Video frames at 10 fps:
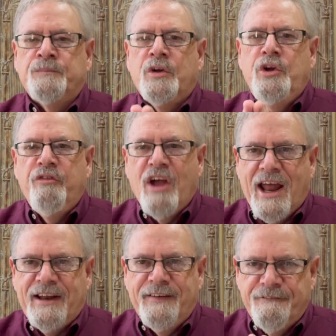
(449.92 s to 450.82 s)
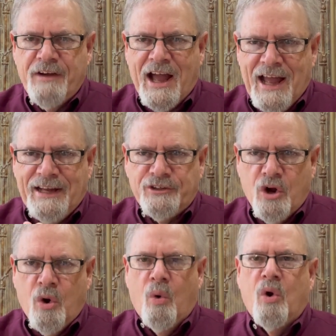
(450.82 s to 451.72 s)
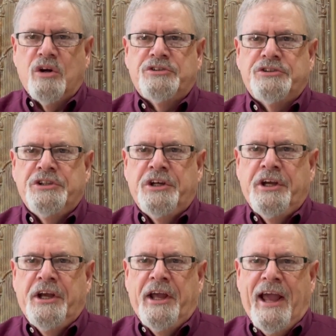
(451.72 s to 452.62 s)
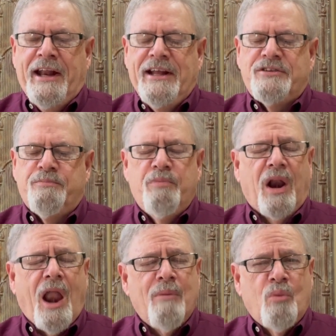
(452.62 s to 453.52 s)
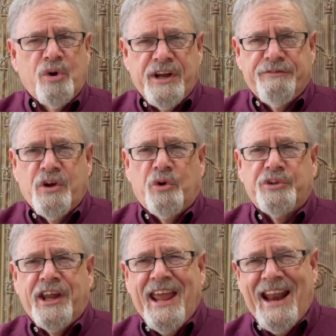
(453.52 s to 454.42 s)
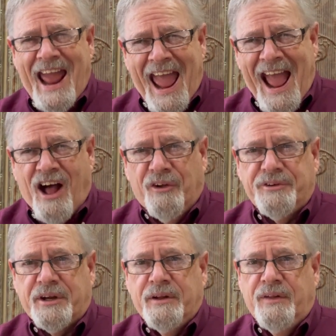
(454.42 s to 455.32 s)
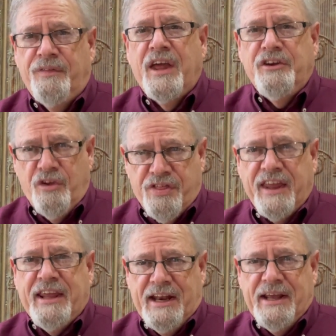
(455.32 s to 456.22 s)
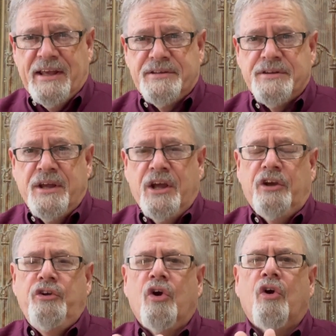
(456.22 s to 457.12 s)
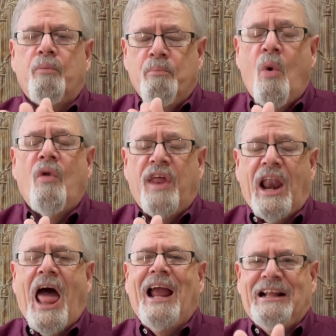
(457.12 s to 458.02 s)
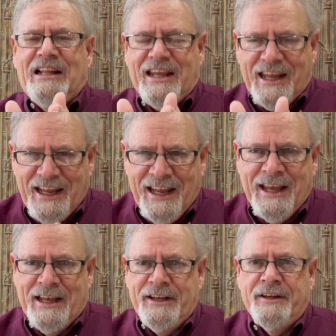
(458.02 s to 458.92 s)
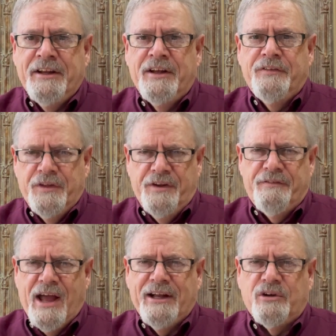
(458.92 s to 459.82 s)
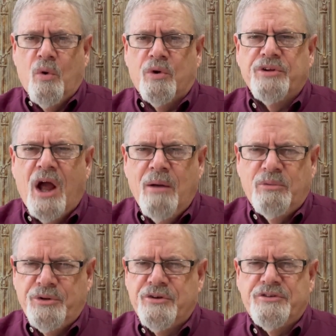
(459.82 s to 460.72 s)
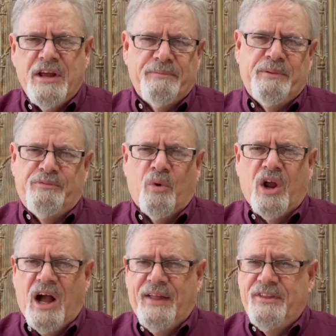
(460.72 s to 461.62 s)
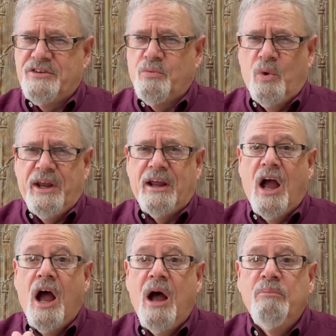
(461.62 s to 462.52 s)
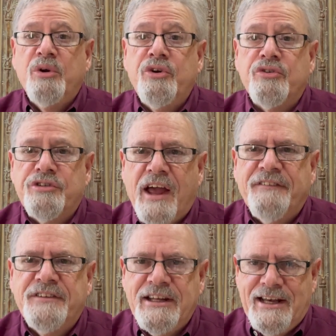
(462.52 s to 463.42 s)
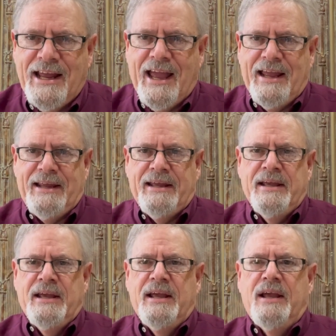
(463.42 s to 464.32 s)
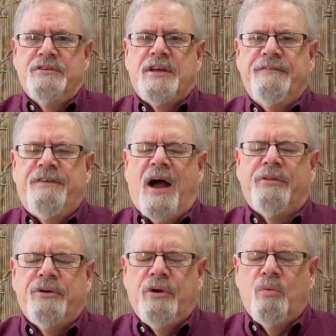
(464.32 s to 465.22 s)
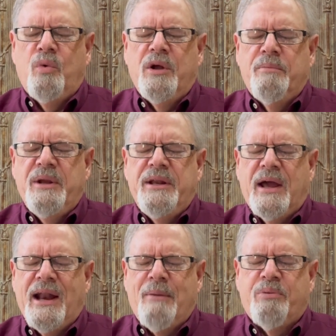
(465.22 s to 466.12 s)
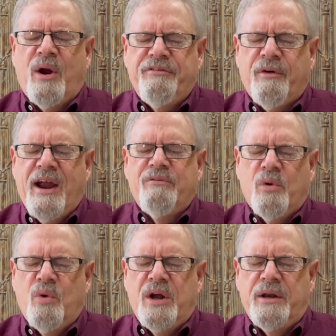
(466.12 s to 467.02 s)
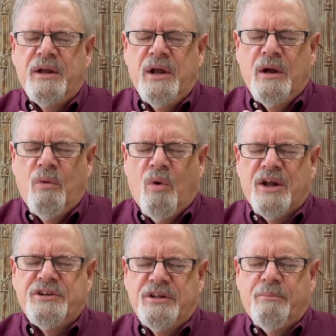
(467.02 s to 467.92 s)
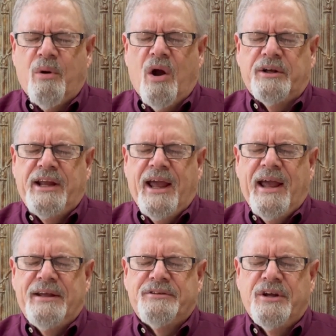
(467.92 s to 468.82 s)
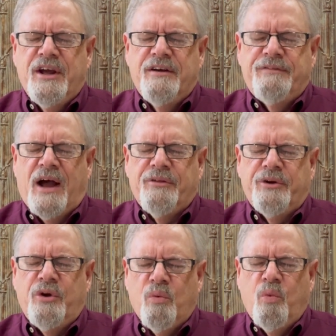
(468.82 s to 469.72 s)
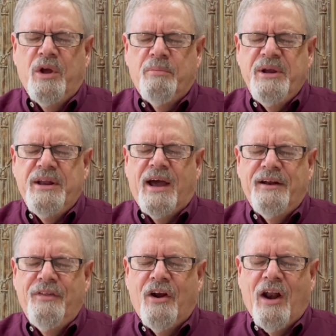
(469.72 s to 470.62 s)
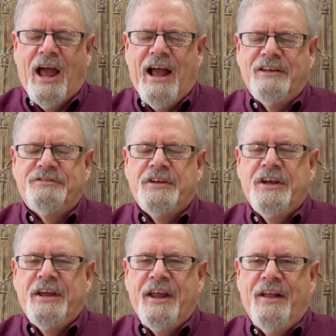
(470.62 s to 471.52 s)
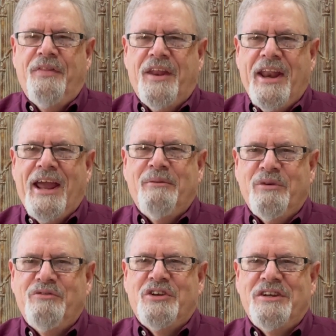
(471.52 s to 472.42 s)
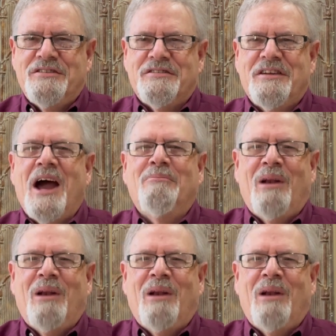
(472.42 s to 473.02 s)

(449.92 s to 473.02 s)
You've got a divine course and it's a lot more difficult to get out than you think it is. You're more than likely in the divine course. Humble yourself before God this week. Humble yourself today and say, Father, your will be done. I pray for everyone watching the broadcast Father, your will be done in their lives. In the name of Jesus. God